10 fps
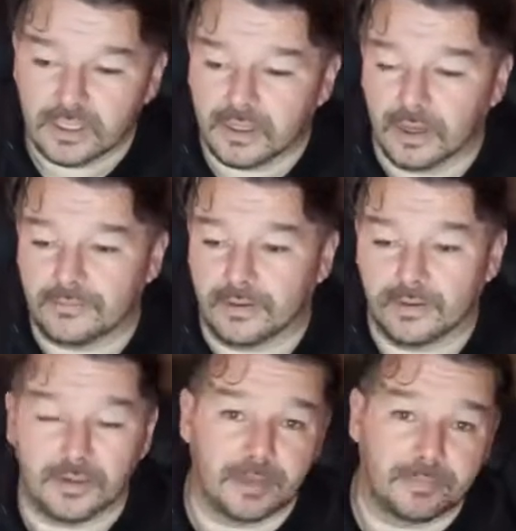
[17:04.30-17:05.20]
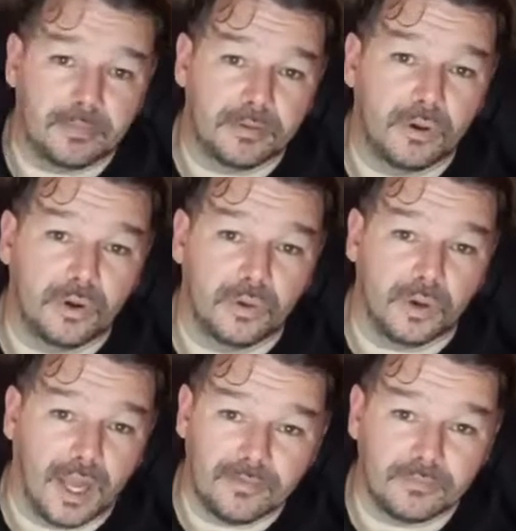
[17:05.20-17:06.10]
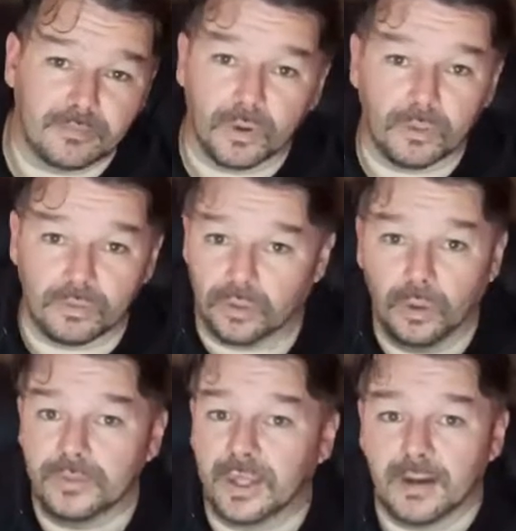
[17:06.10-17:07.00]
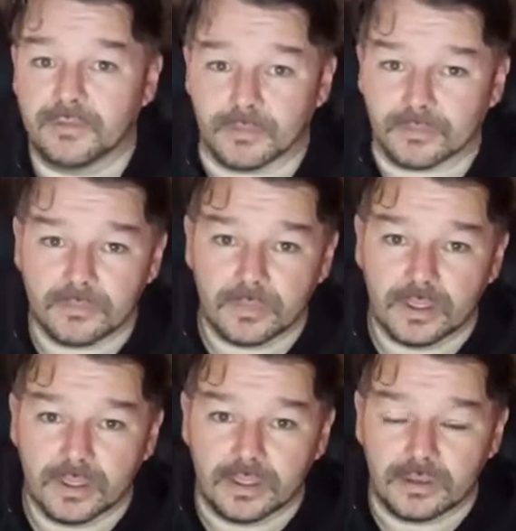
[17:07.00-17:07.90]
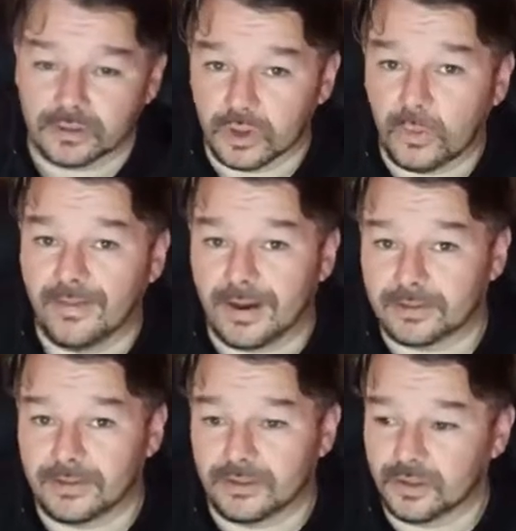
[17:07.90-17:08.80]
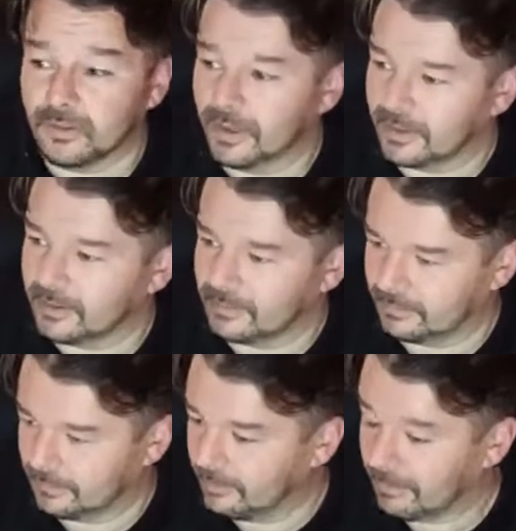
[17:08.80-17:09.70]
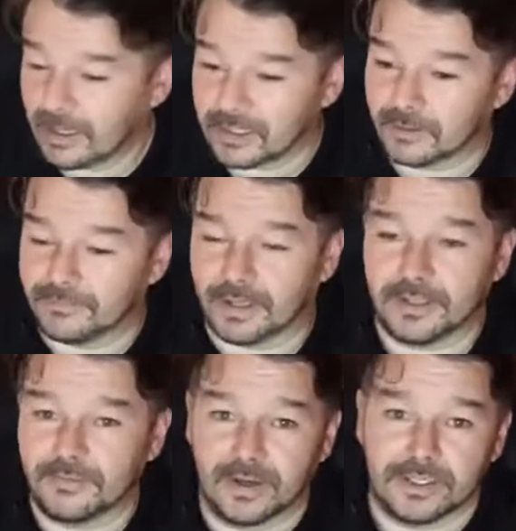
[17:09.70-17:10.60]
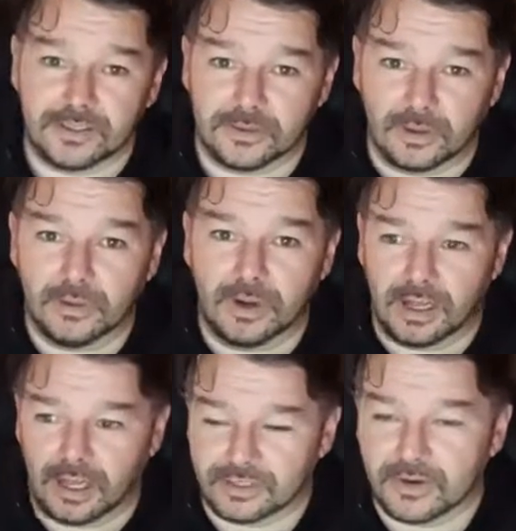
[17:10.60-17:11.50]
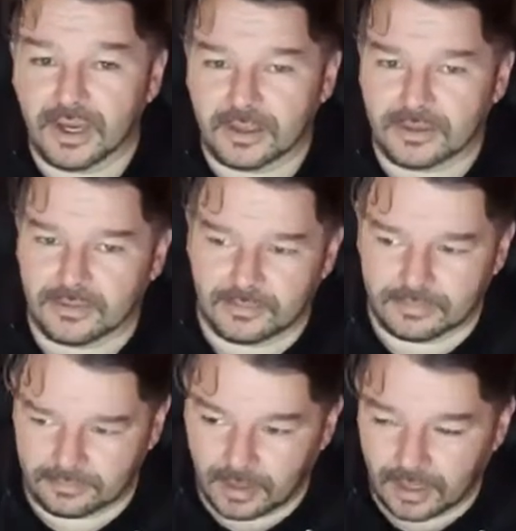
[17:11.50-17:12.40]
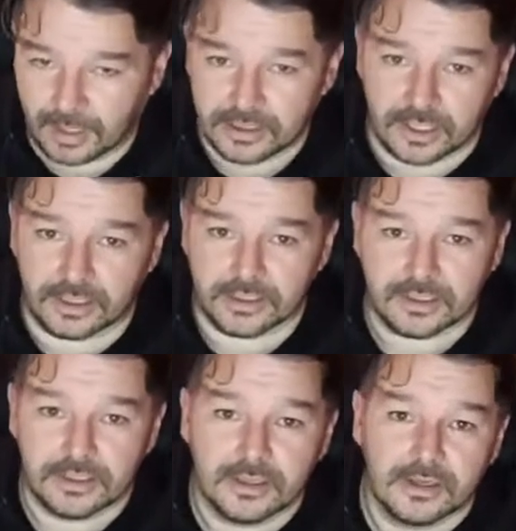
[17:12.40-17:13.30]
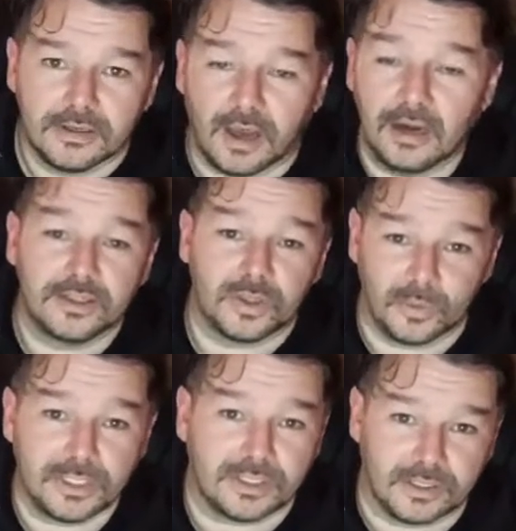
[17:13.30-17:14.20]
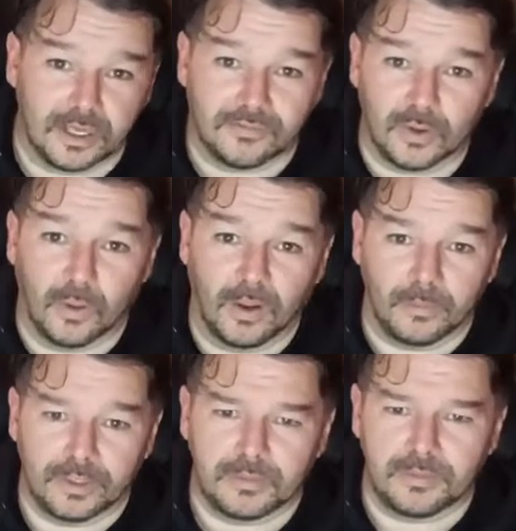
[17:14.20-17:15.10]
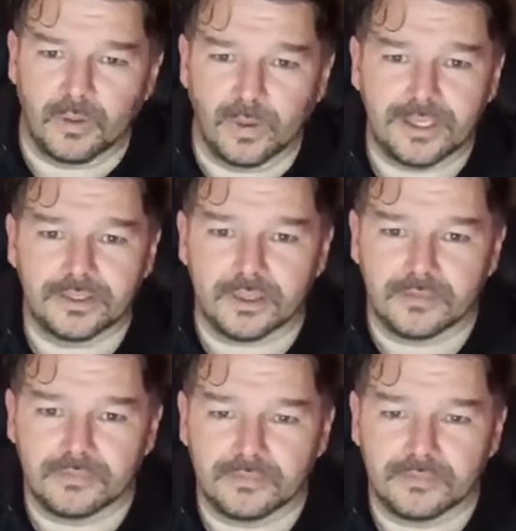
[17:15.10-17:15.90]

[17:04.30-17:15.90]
Uh, and the people who have them don't know they have them. There's no way that actually, there's no like magical fucking device to go attract heart shards. Unless you wished for one, which would be a waste of